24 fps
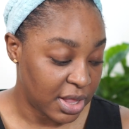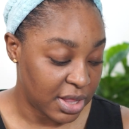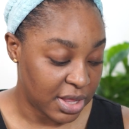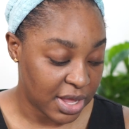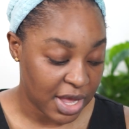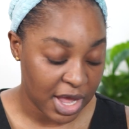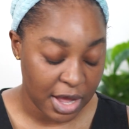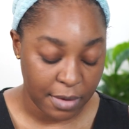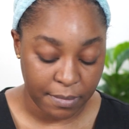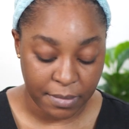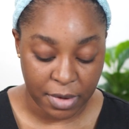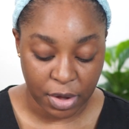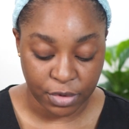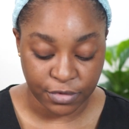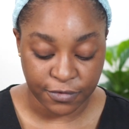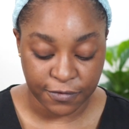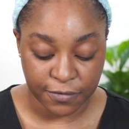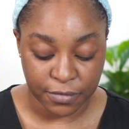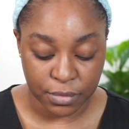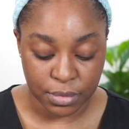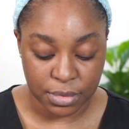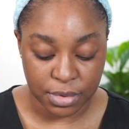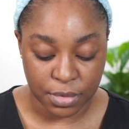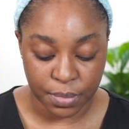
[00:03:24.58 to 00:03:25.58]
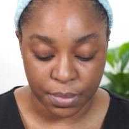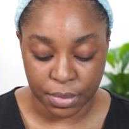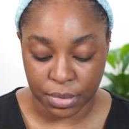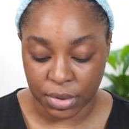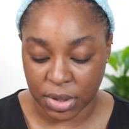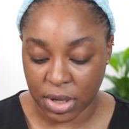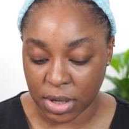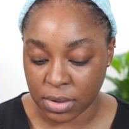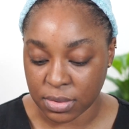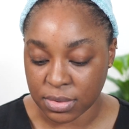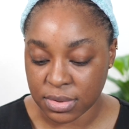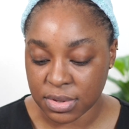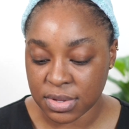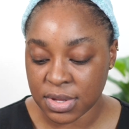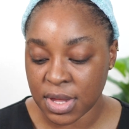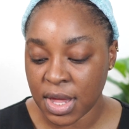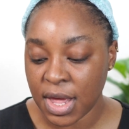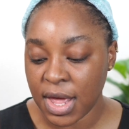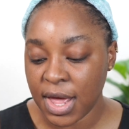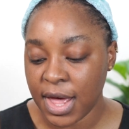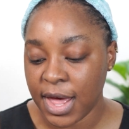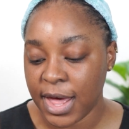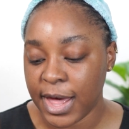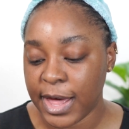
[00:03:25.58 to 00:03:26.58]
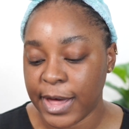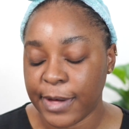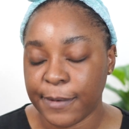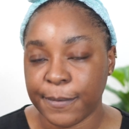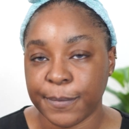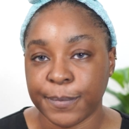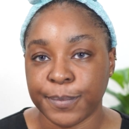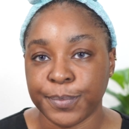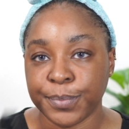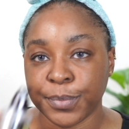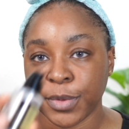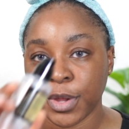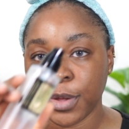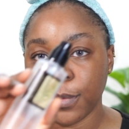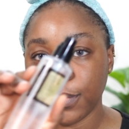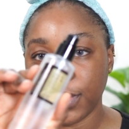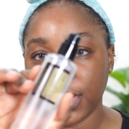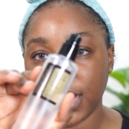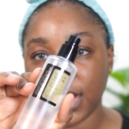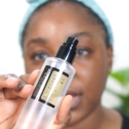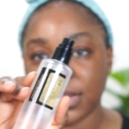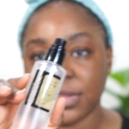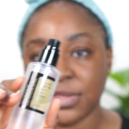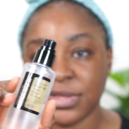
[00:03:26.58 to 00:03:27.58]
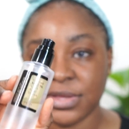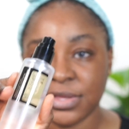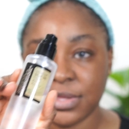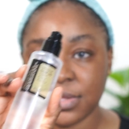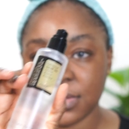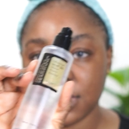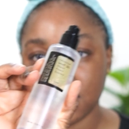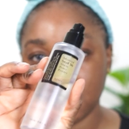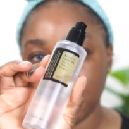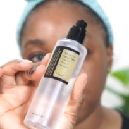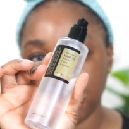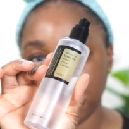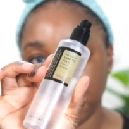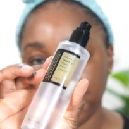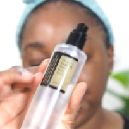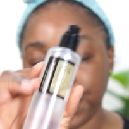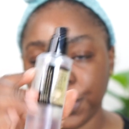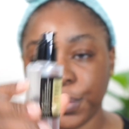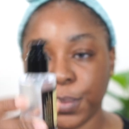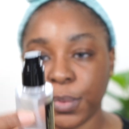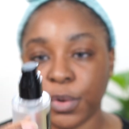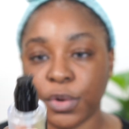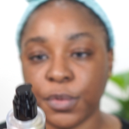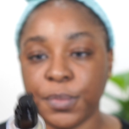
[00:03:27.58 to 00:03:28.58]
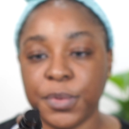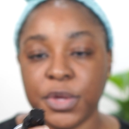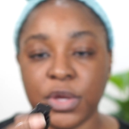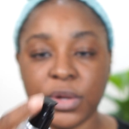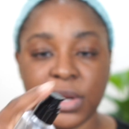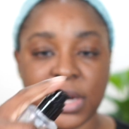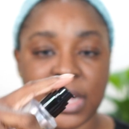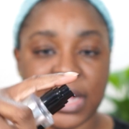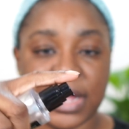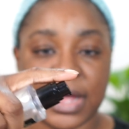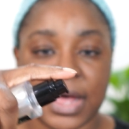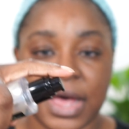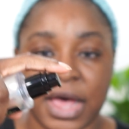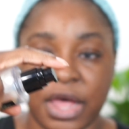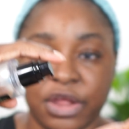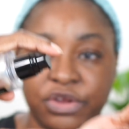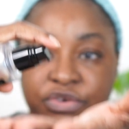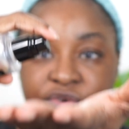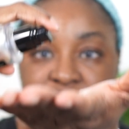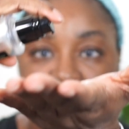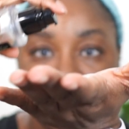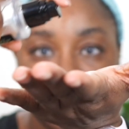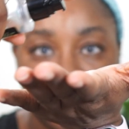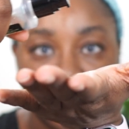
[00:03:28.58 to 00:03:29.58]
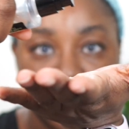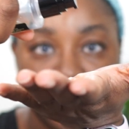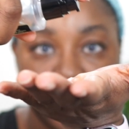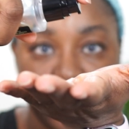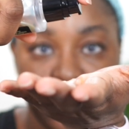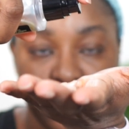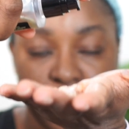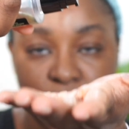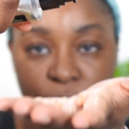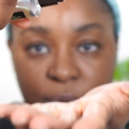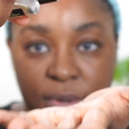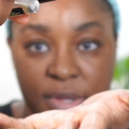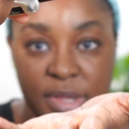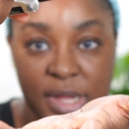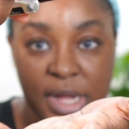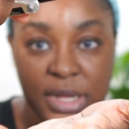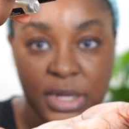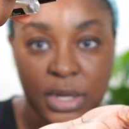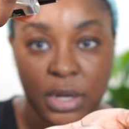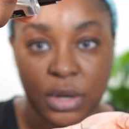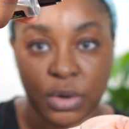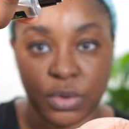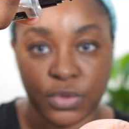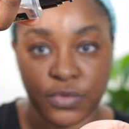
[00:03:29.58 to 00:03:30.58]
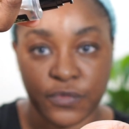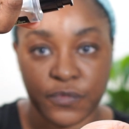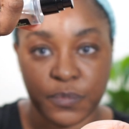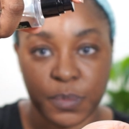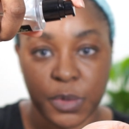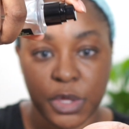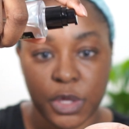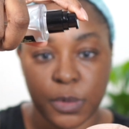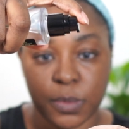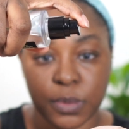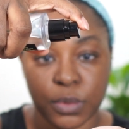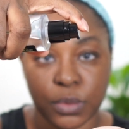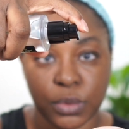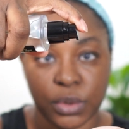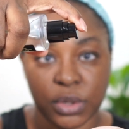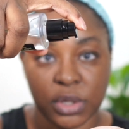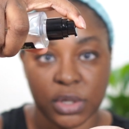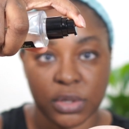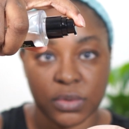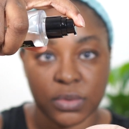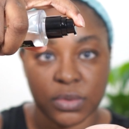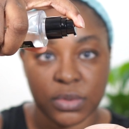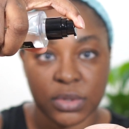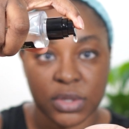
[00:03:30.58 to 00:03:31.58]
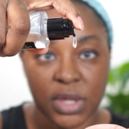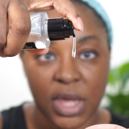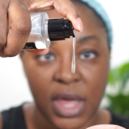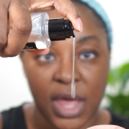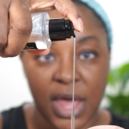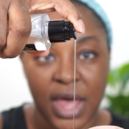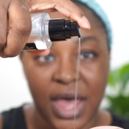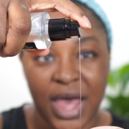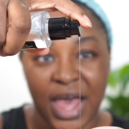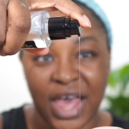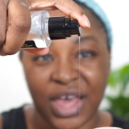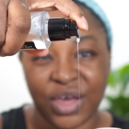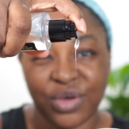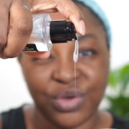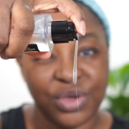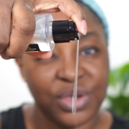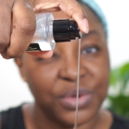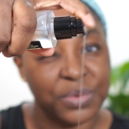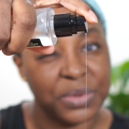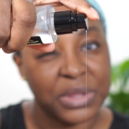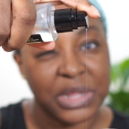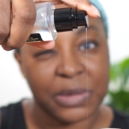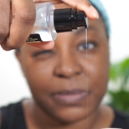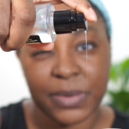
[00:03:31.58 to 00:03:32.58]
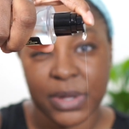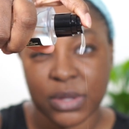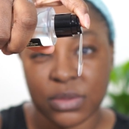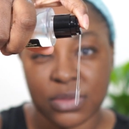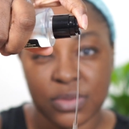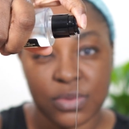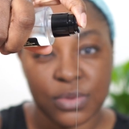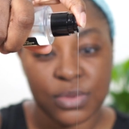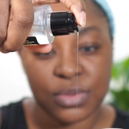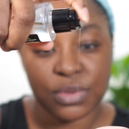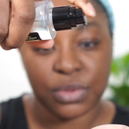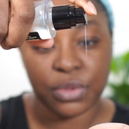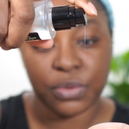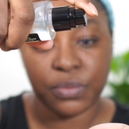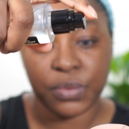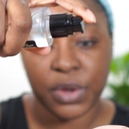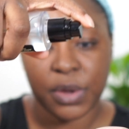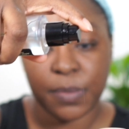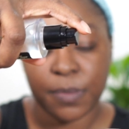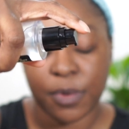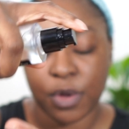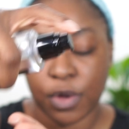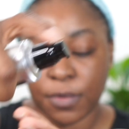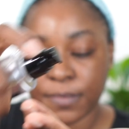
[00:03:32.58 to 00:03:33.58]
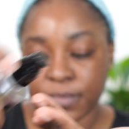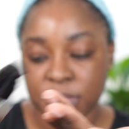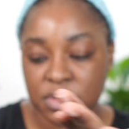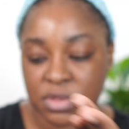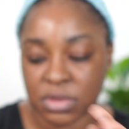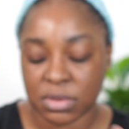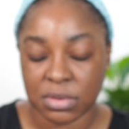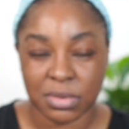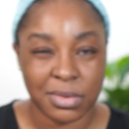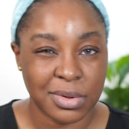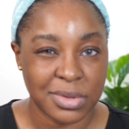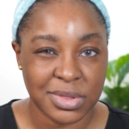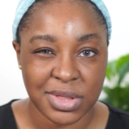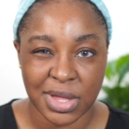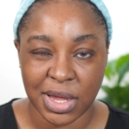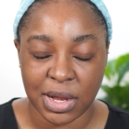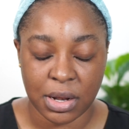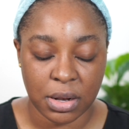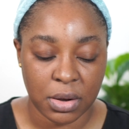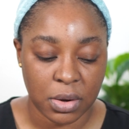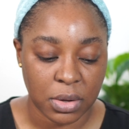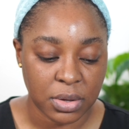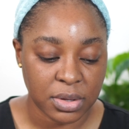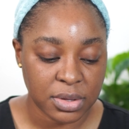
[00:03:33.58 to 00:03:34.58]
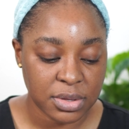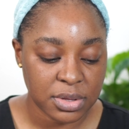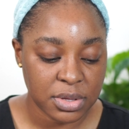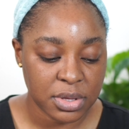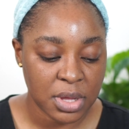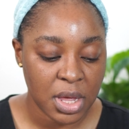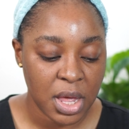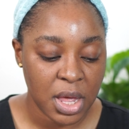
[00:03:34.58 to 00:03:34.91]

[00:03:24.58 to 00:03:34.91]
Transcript: They're a mouthful to pronounce. But yeah, this is a very popular hydrating product that a lot of people use. I go in with about 2 to 3 pumps, not a lot,